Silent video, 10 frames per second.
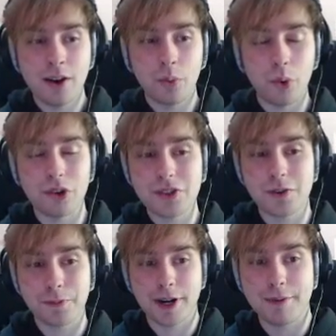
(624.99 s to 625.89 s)
what
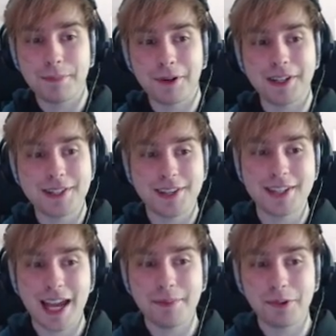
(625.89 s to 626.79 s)
Supreme are bringing to the
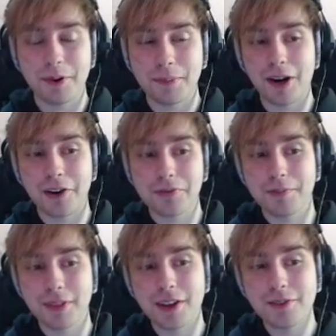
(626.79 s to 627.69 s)
table apart
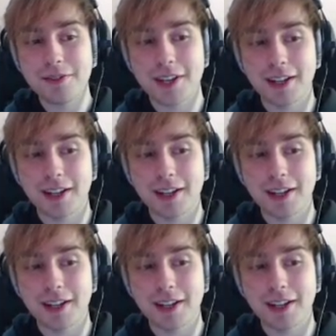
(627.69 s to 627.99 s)
from those.